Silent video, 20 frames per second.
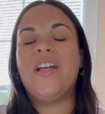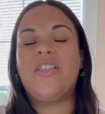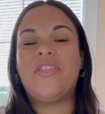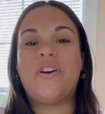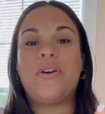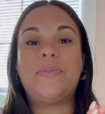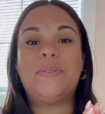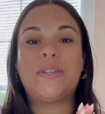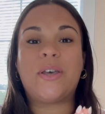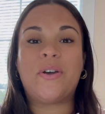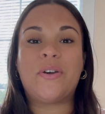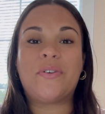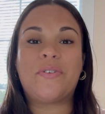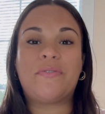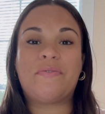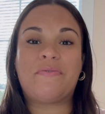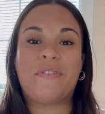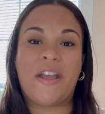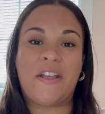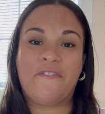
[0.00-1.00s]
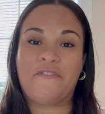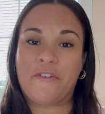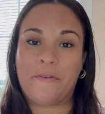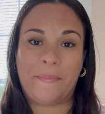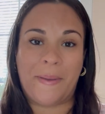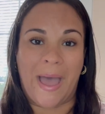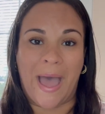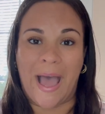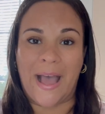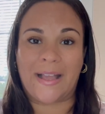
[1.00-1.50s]
Those are great for
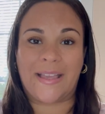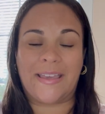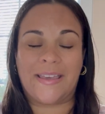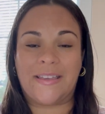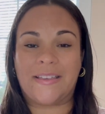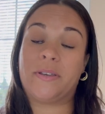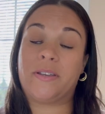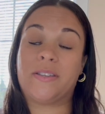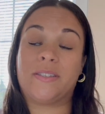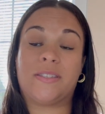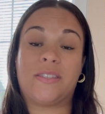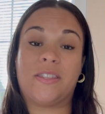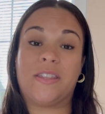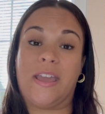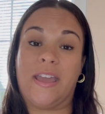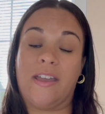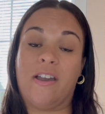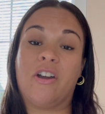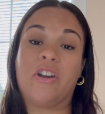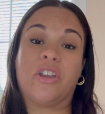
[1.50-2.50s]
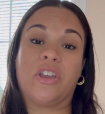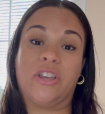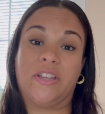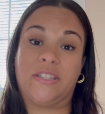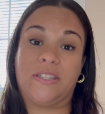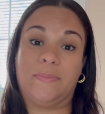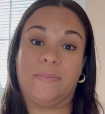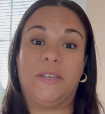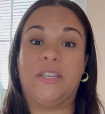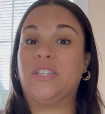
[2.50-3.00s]
packing because they are going
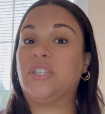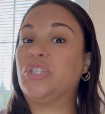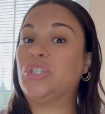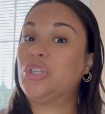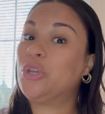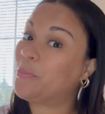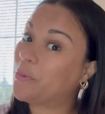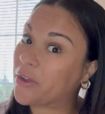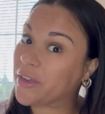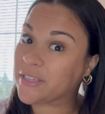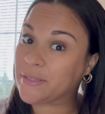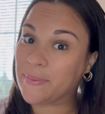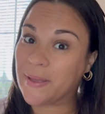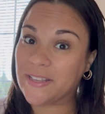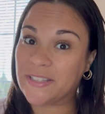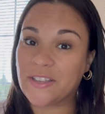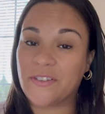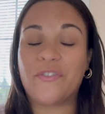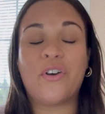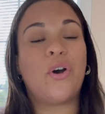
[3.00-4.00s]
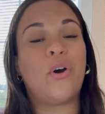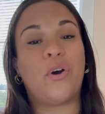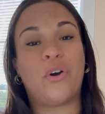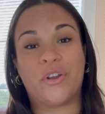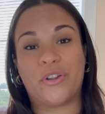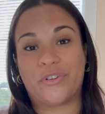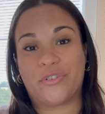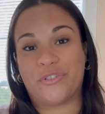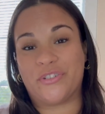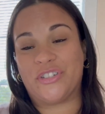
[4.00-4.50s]
to be super expensive
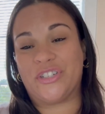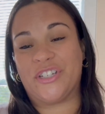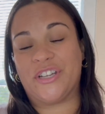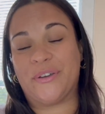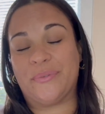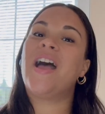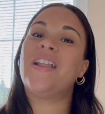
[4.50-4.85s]
on a cruise ship.